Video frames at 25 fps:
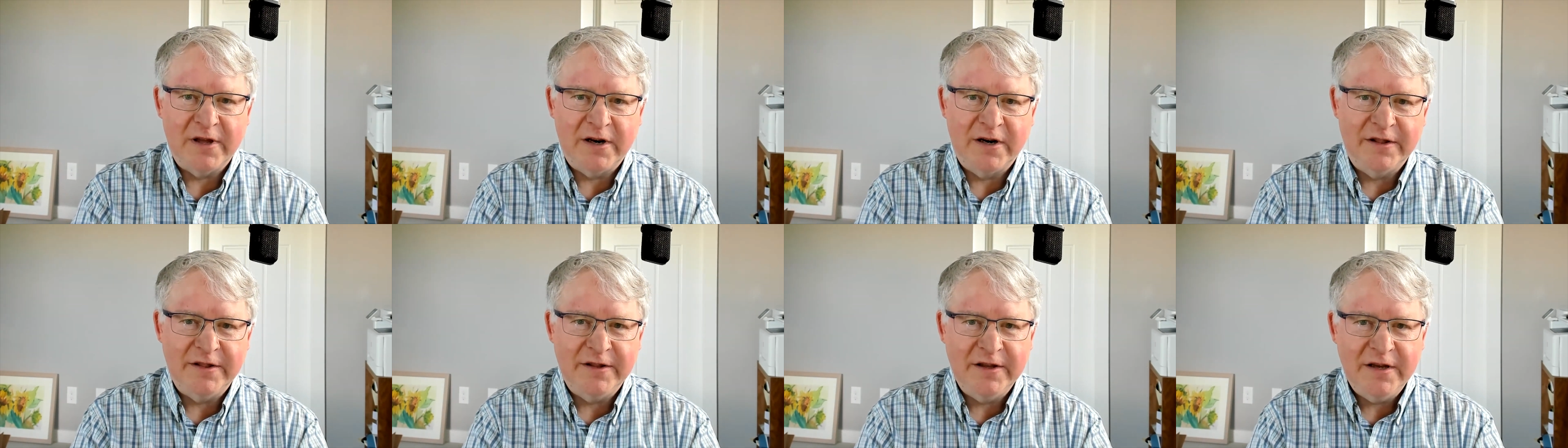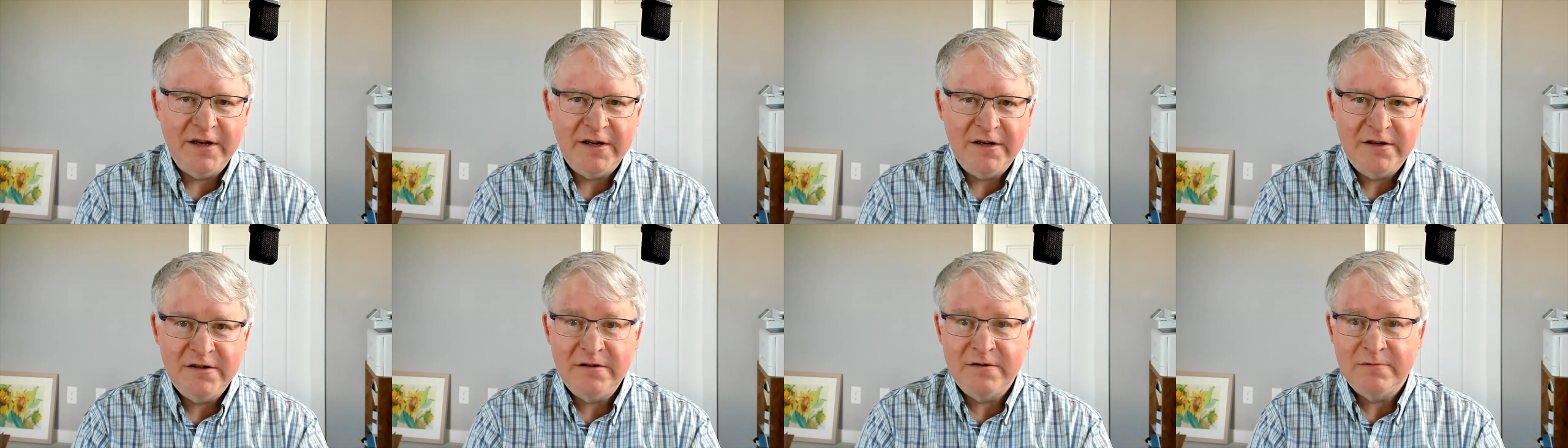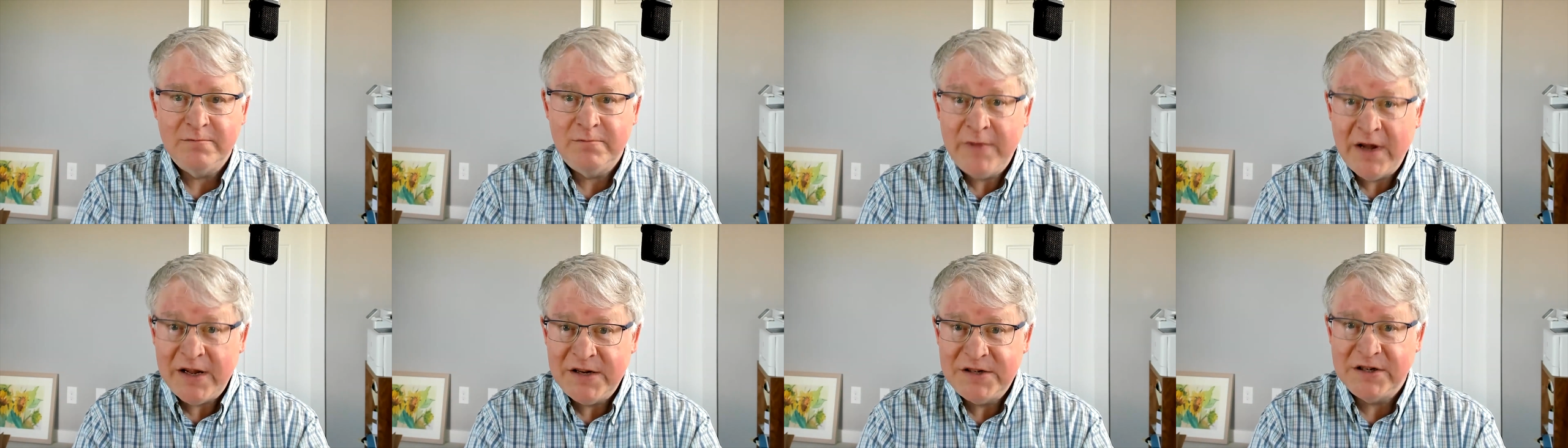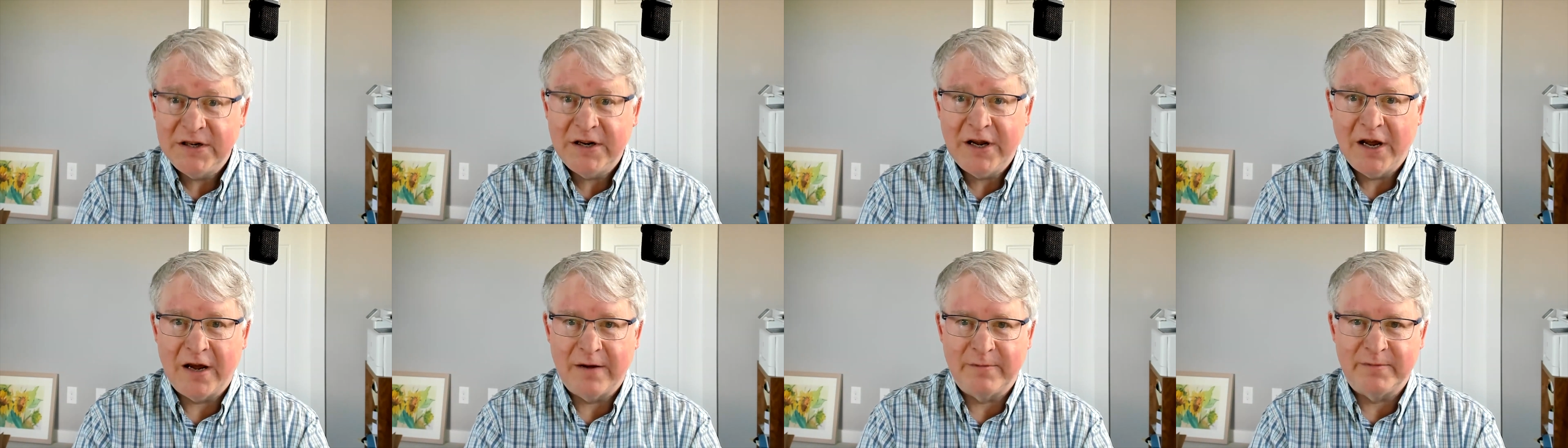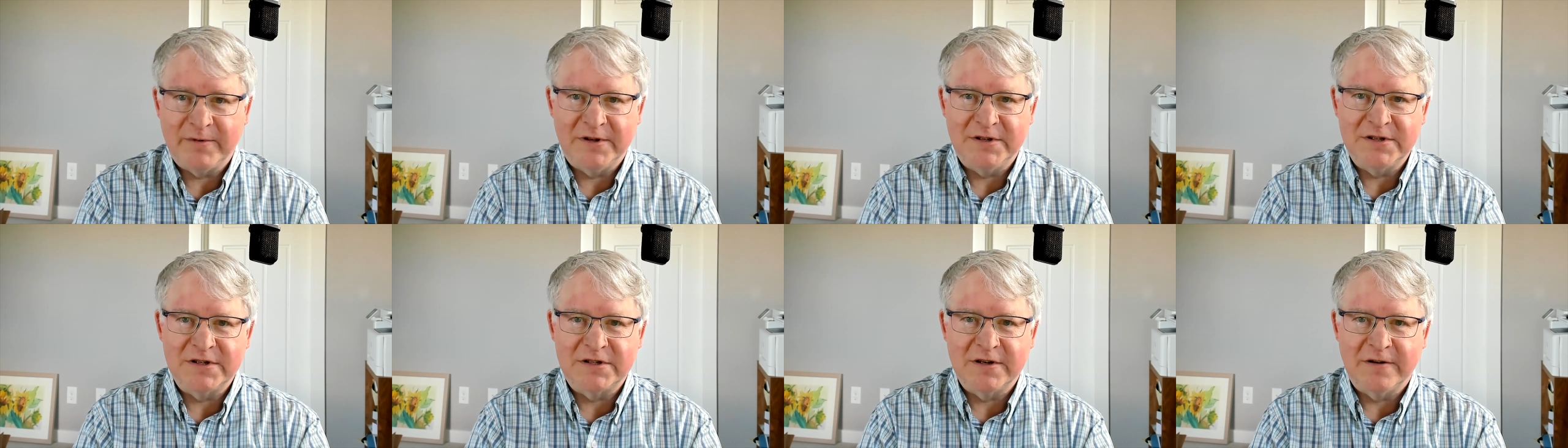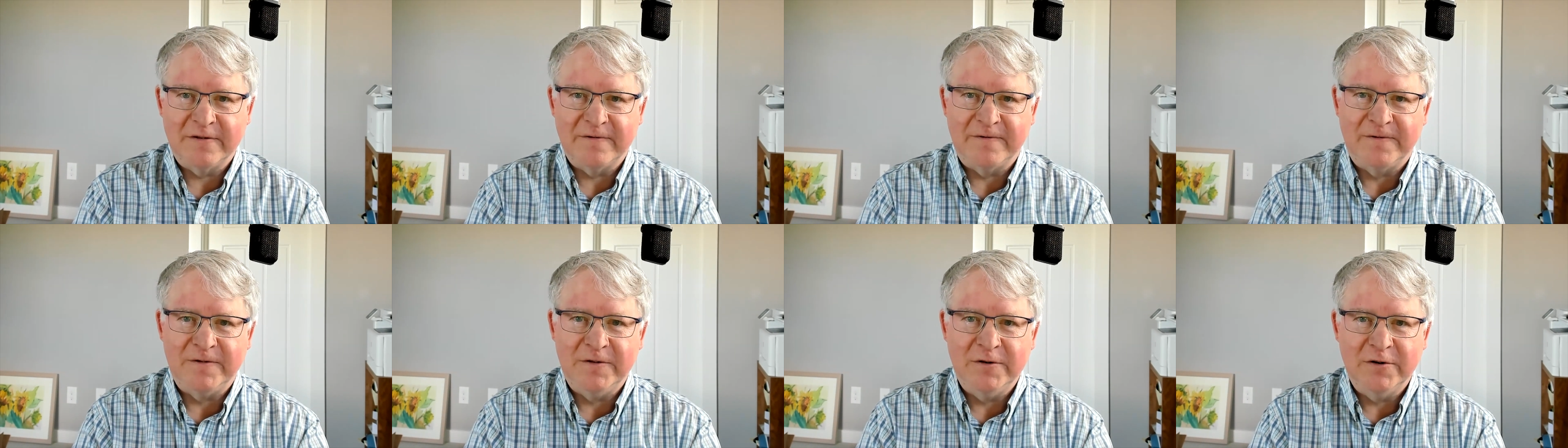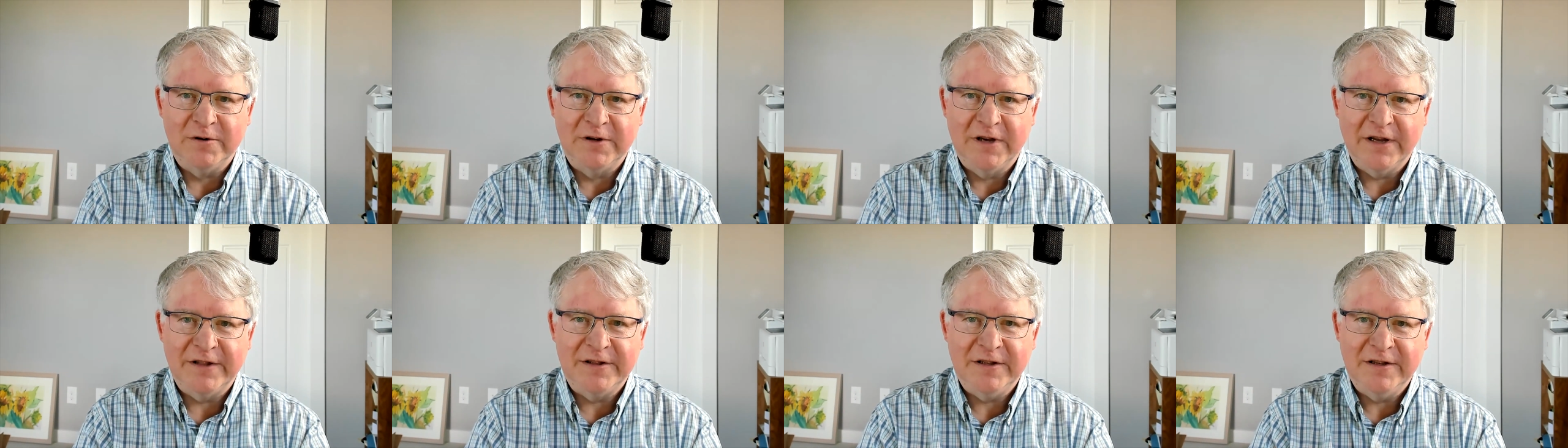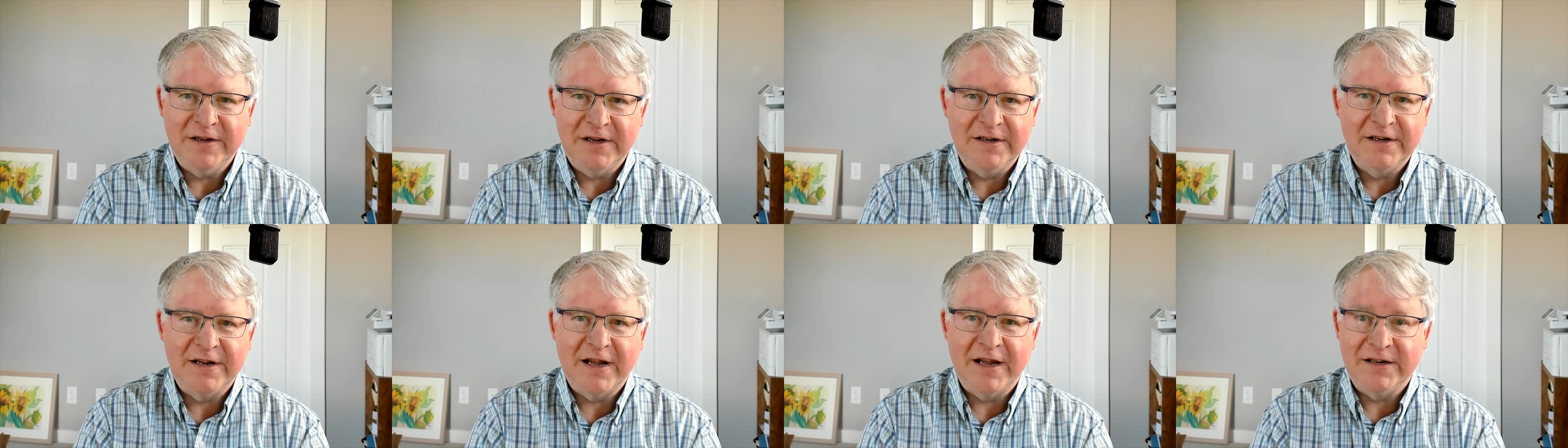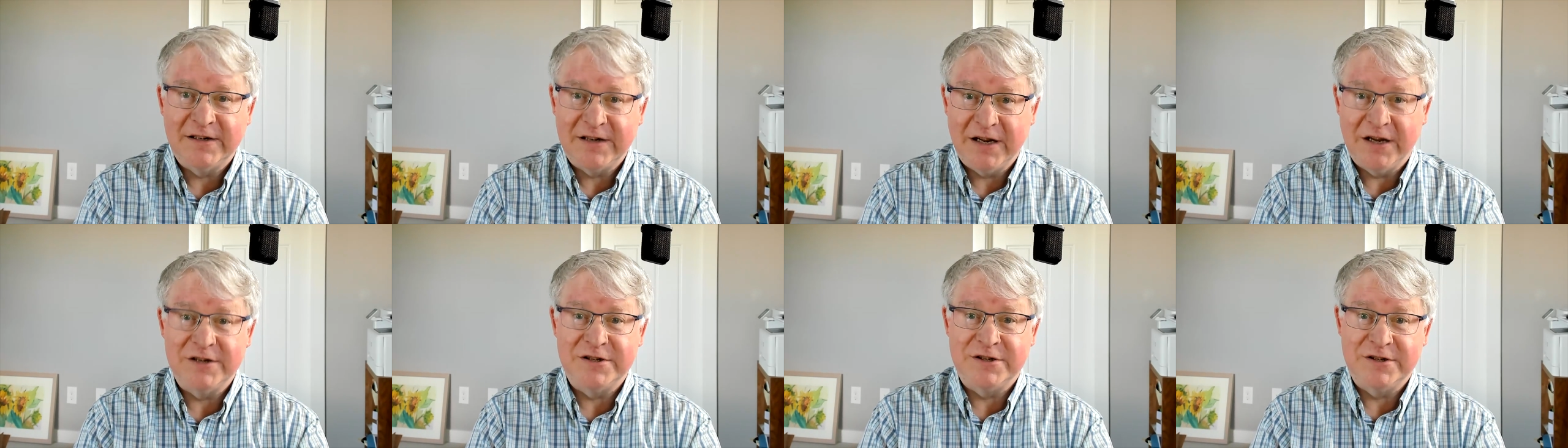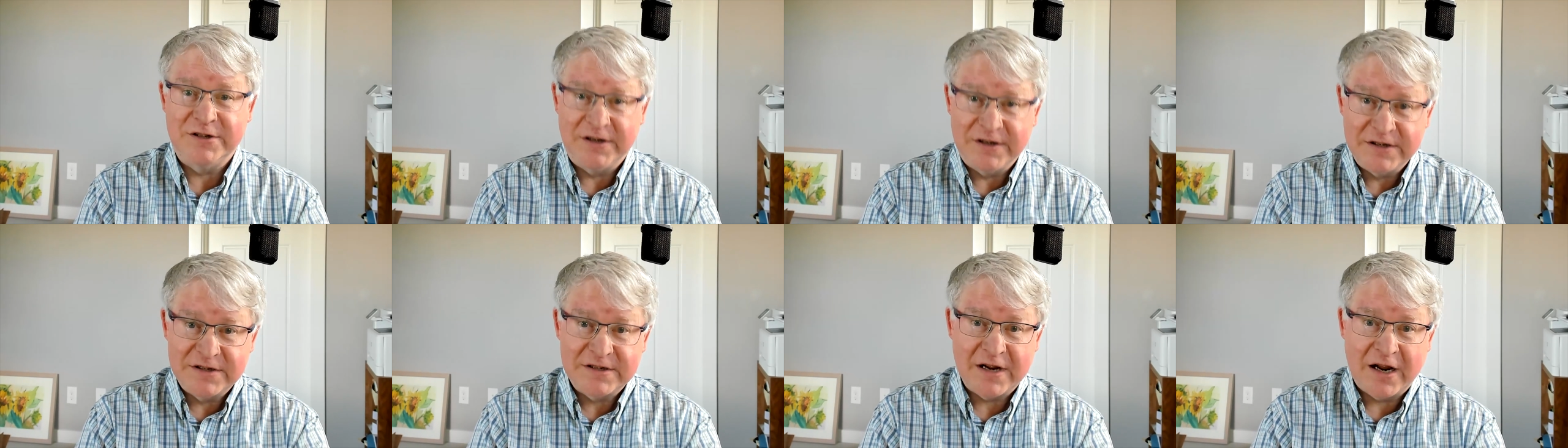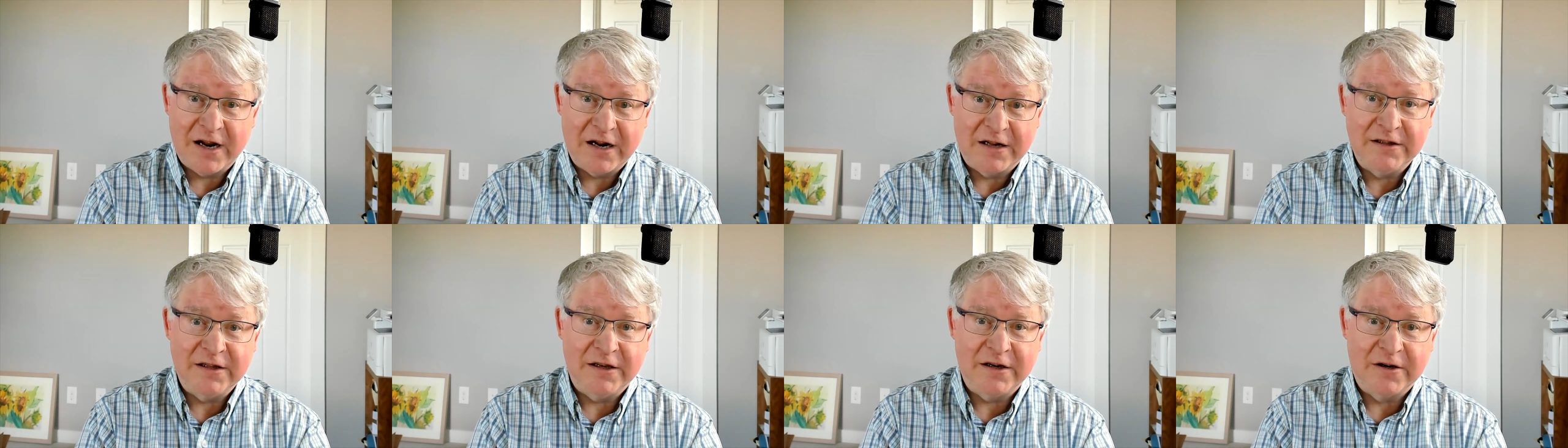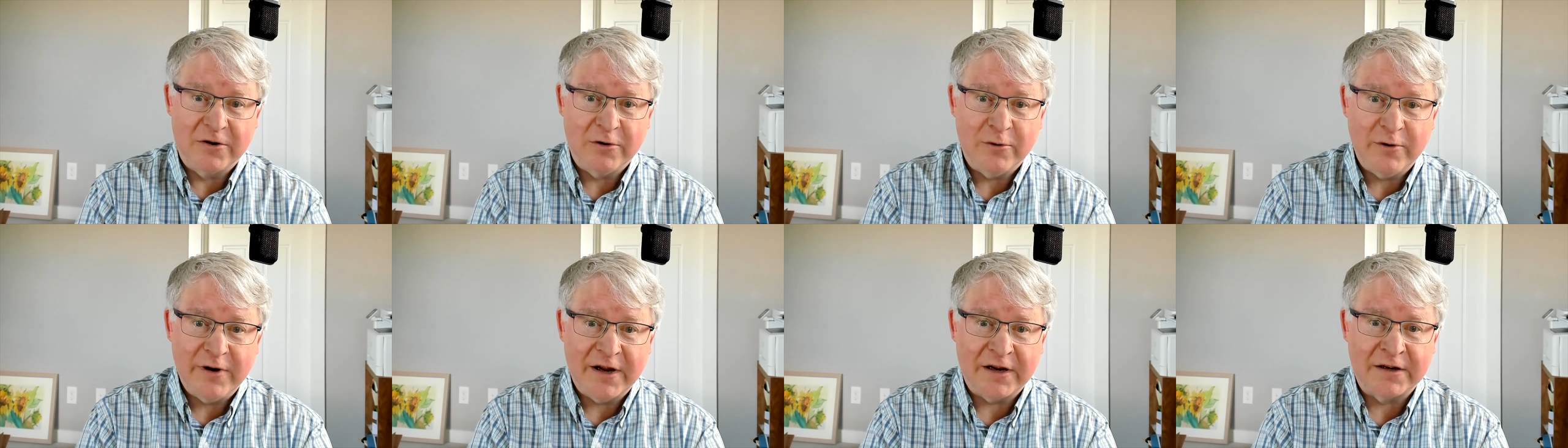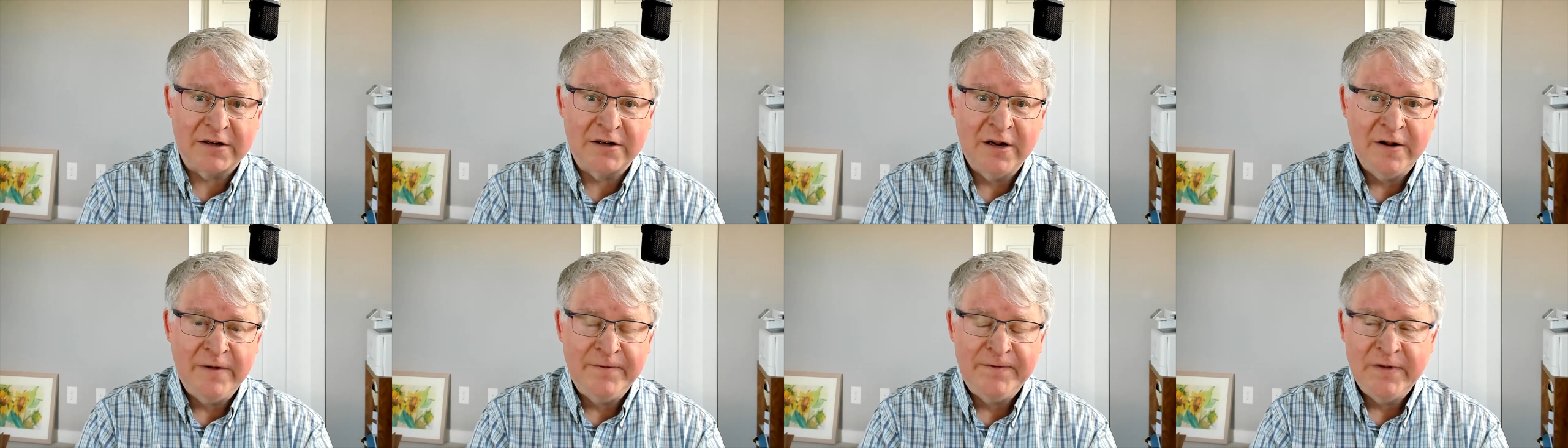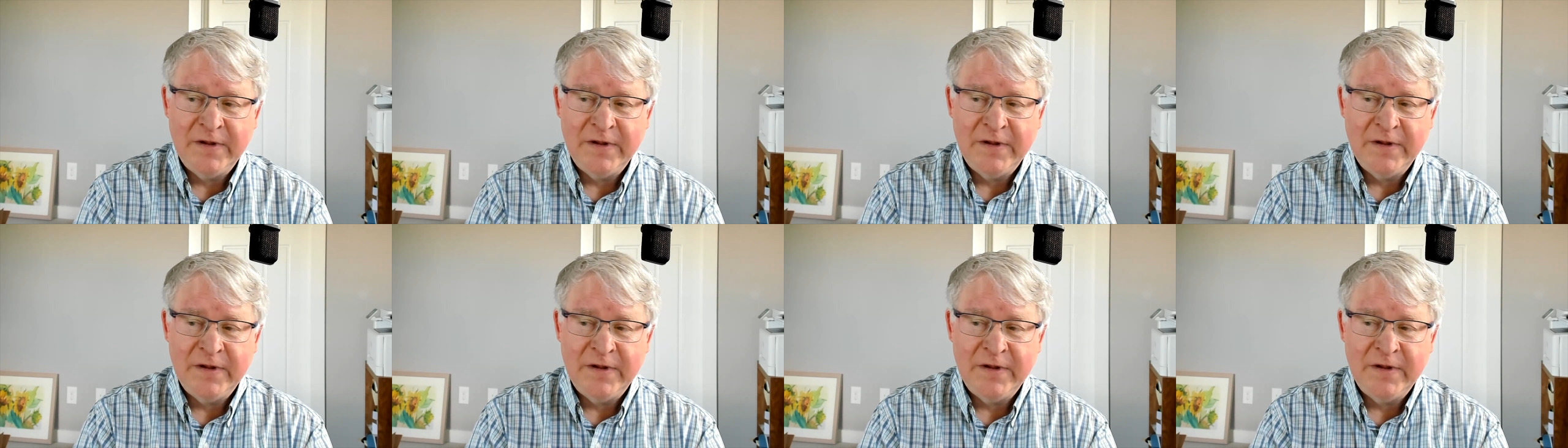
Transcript: And at the end, magic happens if you get the incantation exactly correct.